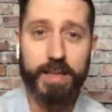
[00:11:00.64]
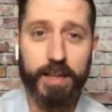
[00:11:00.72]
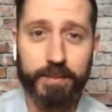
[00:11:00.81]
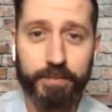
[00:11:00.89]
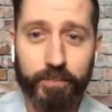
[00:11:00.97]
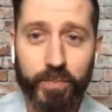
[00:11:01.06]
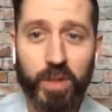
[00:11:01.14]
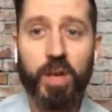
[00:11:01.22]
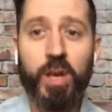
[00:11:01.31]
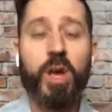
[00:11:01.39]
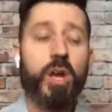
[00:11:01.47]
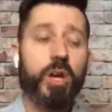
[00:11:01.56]
again.
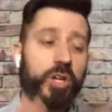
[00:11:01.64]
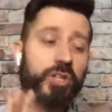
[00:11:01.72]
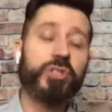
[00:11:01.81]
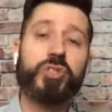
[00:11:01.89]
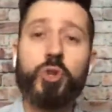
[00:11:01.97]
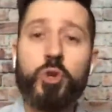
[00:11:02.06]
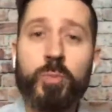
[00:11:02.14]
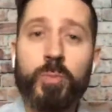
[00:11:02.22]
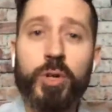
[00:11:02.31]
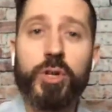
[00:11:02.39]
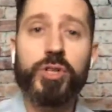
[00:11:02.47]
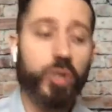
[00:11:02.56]

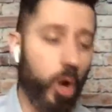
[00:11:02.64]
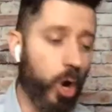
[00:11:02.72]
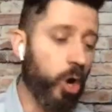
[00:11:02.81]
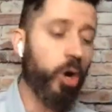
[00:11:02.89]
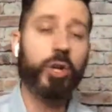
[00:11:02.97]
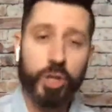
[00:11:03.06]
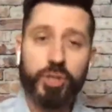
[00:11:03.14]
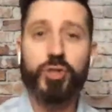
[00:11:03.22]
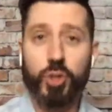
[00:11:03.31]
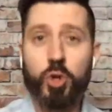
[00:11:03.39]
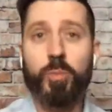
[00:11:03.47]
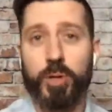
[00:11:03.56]
Consumers are
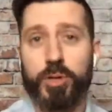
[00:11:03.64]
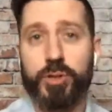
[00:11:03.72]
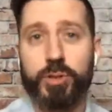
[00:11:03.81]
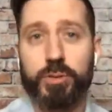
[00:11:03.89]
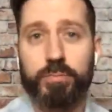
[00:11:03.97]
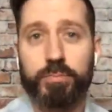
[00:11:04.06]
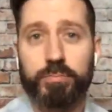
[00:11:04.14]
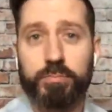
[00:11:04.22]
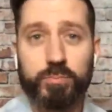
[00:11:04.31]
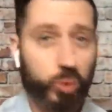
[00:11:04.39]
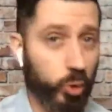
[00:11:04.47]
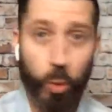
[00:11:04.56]
consumers
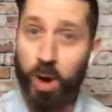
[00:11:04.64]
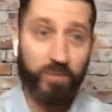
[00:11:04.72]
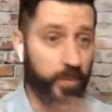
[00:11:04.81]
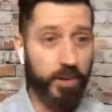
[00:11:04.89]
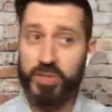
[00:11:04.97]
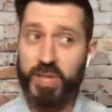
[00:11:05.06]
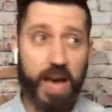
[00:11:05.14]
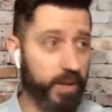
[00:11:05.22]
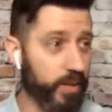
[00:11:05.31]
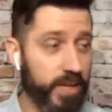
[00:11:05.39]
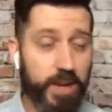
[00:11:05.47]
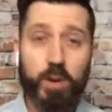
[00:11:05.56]
12 months out
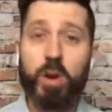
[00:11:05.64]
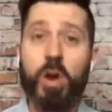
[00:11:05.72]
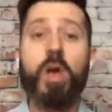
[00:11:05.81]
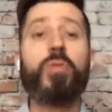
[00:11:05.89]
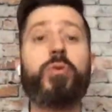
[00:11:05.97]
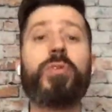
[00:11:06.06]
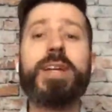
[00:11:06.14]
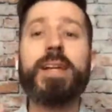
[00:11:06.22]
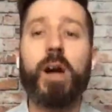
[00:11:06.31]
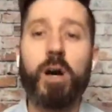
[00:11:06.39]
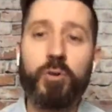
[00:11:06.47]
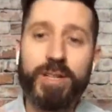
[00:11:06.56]
of the year,
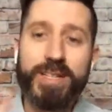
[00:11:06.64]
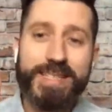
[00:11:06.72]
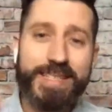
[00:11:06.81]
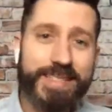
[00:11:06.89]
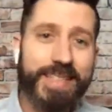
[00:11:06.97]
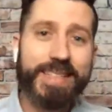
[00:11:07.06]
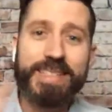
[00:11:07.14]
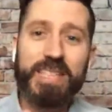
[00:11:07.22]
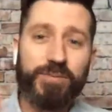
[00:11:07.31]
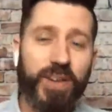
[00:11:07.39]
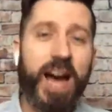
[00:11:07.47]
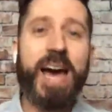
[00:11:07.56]

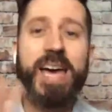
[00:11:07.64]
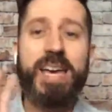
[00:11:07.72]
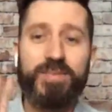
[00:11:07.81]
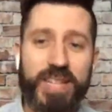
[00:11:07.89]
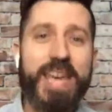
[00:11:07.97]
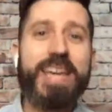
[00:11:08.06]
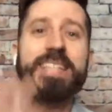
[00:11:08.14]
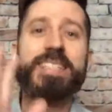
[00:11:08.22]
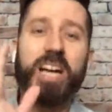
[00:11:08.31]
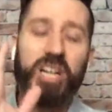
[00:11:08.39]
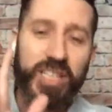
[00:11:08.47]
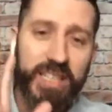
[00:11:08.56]
365
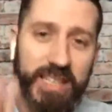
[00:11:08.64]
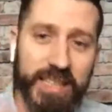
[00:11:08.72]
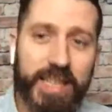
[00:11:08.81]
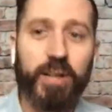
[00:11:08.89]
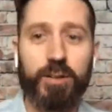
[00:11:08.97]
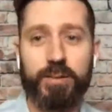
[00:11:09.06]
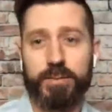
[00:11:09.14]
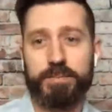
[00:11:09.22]
days a year.